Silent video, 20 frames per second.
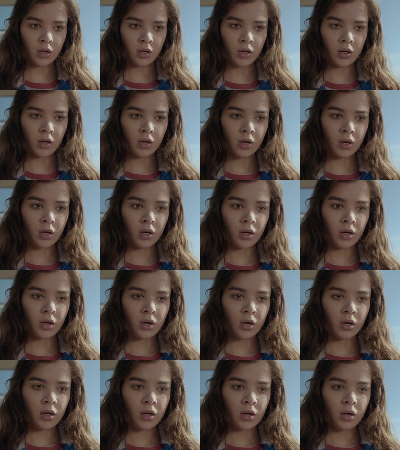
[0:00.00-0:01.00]

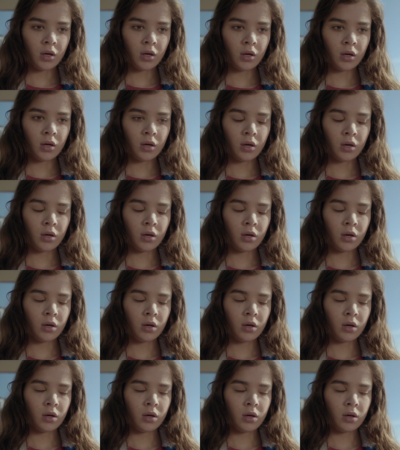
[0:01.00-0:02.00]

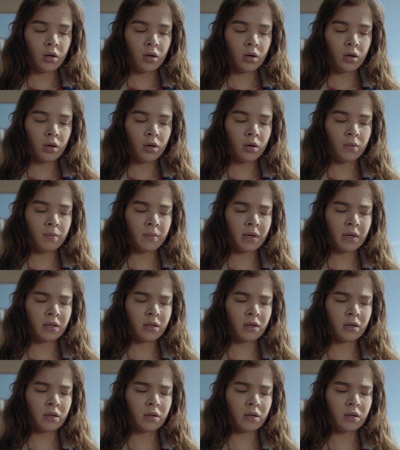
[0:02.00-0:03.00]

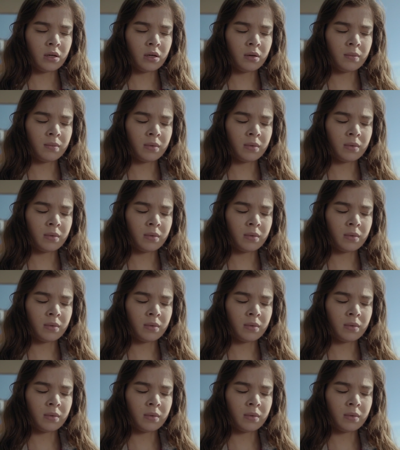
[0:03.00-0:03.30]
Nobody speaks.